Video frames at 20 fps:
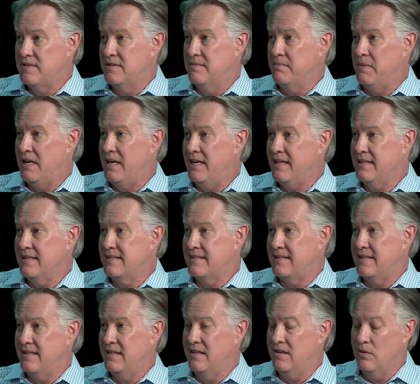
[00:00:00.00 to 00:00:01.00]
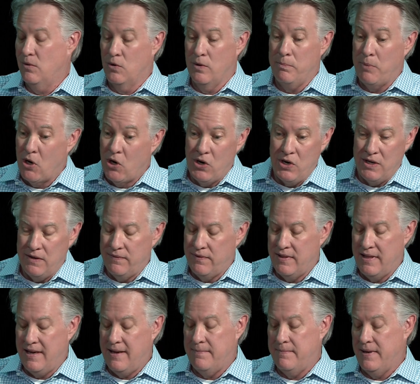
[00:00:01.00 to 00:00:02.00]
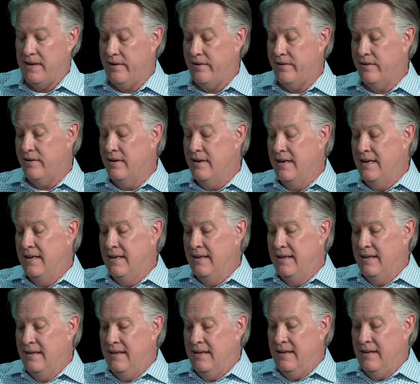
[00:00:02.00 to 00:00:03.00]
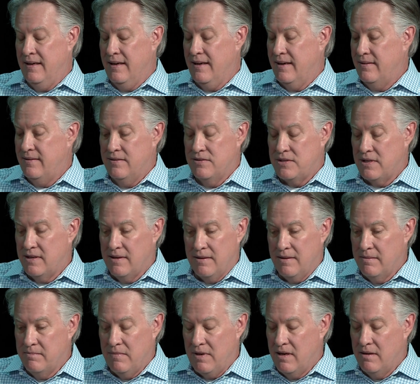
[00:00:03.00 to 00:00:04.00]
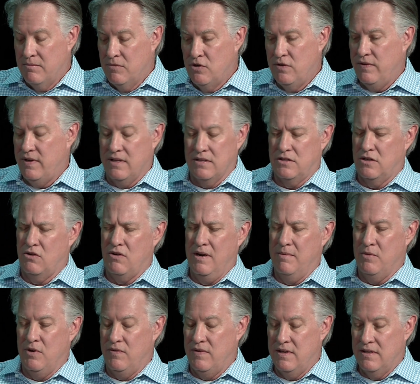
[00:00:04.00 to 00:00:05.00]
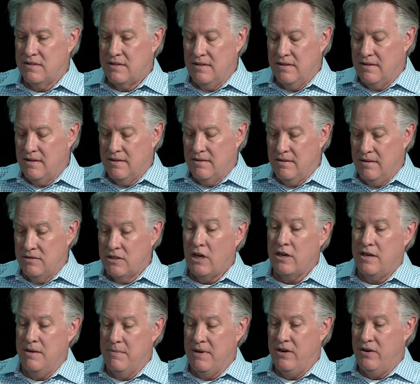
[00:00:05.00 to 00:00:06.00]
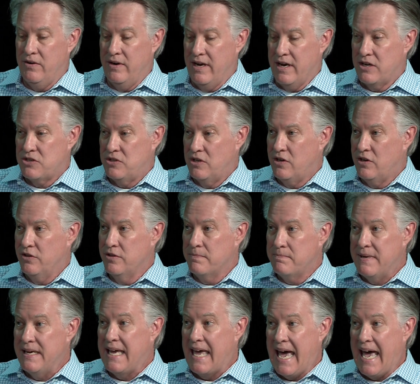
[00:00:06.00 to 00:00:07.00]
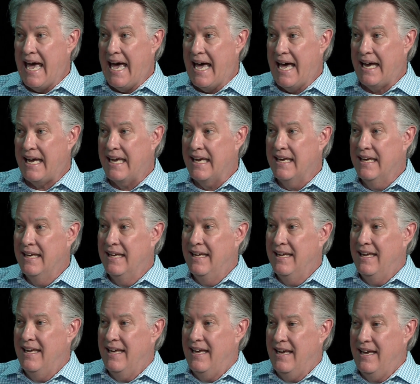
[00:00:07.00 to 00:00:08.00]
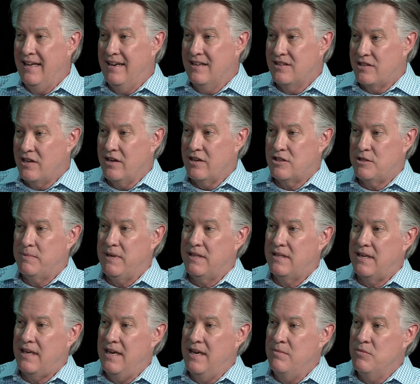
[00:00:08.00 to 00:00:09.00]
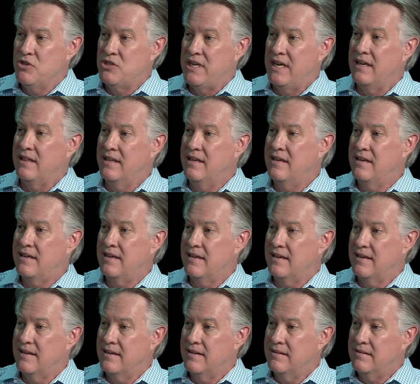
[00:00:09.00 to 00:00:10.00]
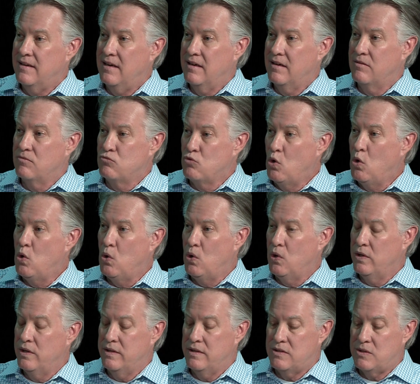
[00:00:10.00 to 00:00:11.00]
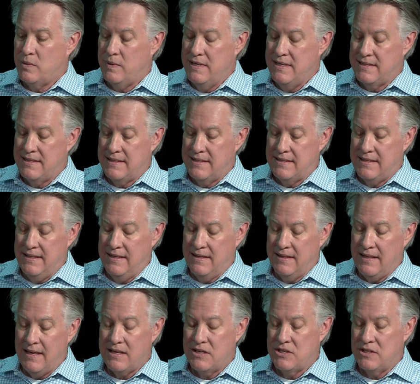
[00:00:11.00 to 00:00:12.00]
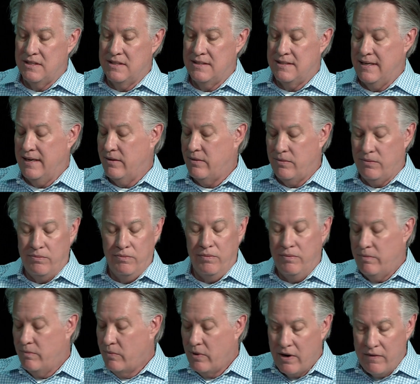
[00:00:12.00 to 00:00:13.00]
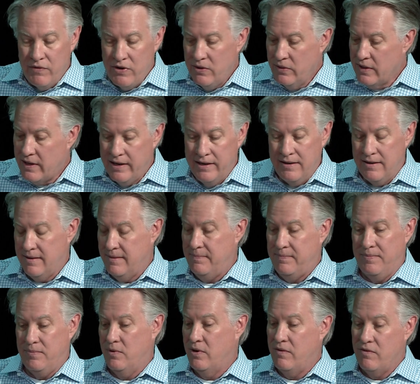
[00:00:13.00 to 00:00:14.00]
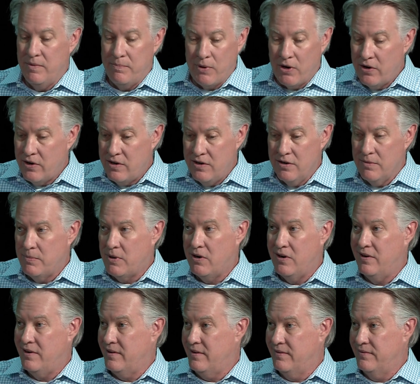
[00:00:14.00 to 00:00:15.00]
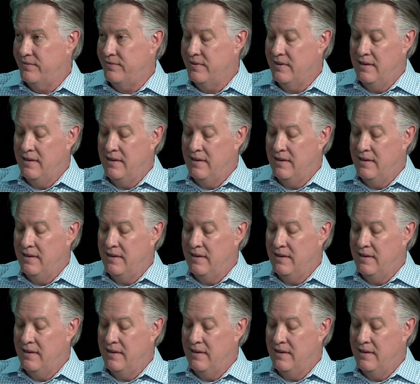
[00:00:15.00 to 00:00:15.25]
in policy or party for that matter. There's a movie, it's a great movie, it's a documentary actually called The Big Hack. And it talks about the Cambridge Analytica role in the 2016 elections. Now, wherever you line up, whatever party you're part of,